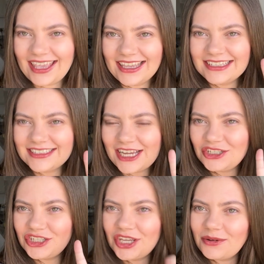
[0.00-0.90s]
It is
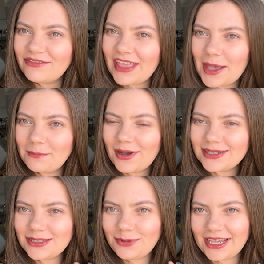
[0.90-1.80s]
day 2 of the hen
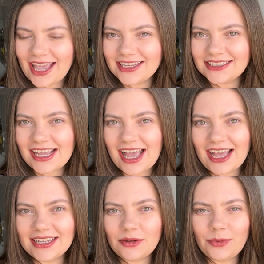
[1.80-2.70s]
party weekend,
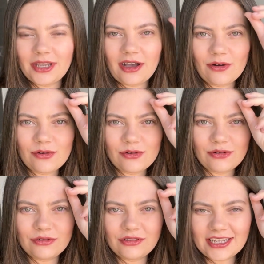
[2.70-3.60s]
and we are
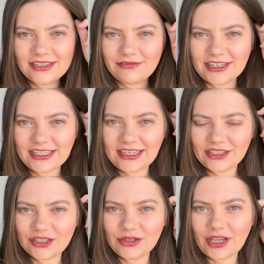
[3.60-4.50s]
all getting ready
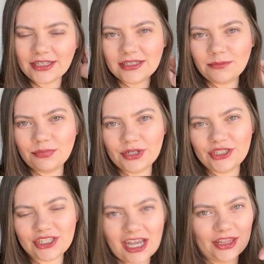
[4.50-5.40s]
to go to
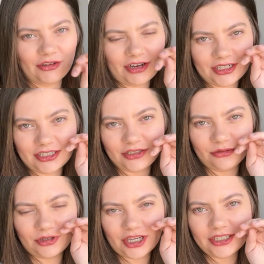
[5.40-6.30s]
brunch at the Grand
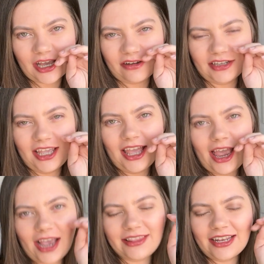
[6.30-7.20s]
York Hotel
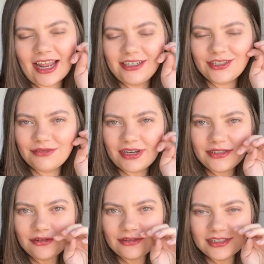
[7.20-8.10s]
and then heading to the
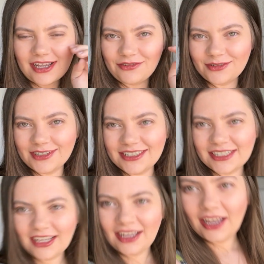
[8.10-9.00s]
race courses afterwards.